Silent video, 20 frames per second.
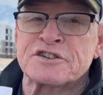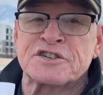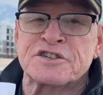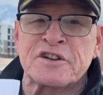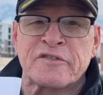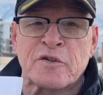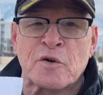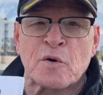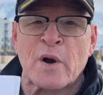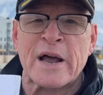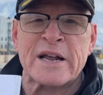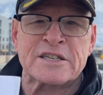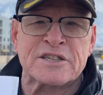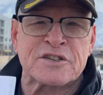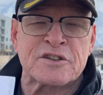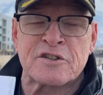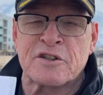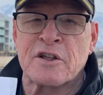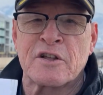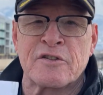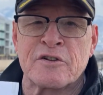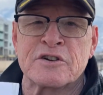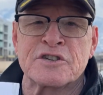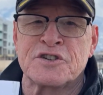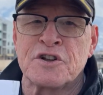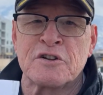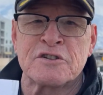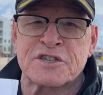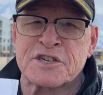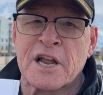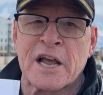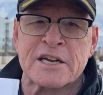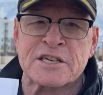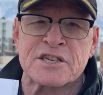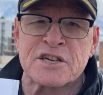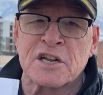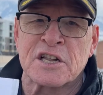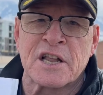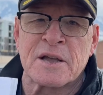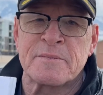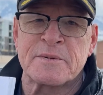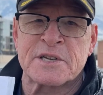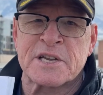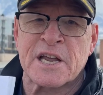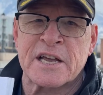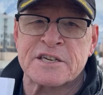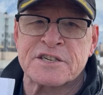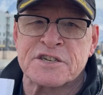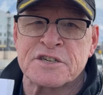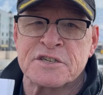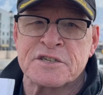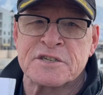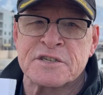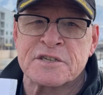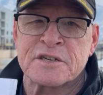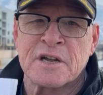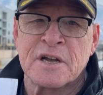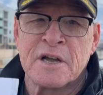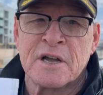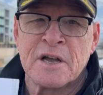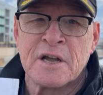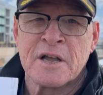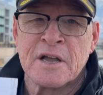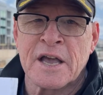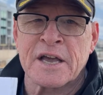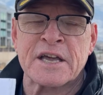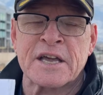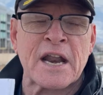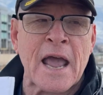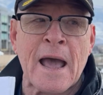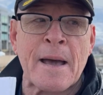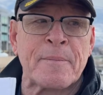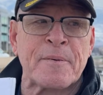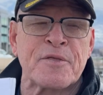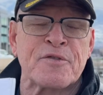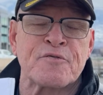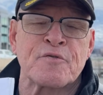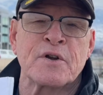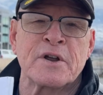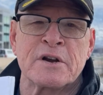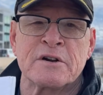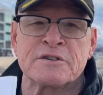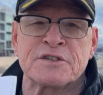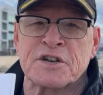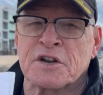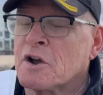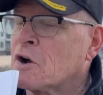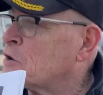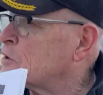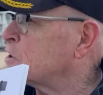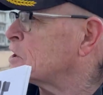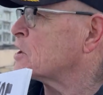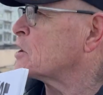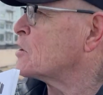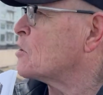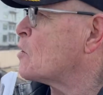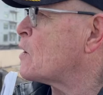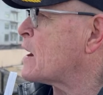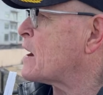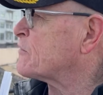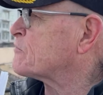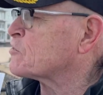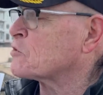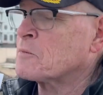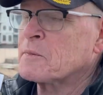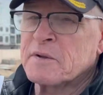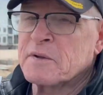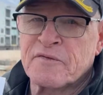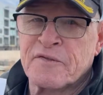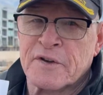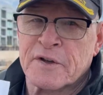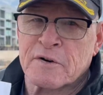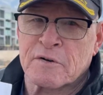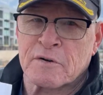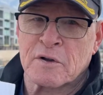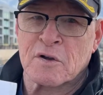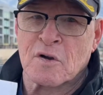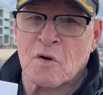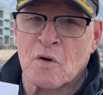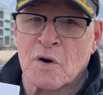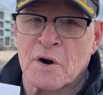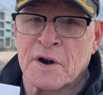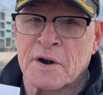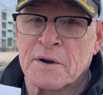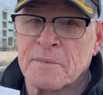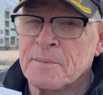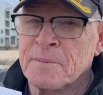civil rights, there's no statute of limitations. It could happen 3 years ago, and you can go after them in federal court.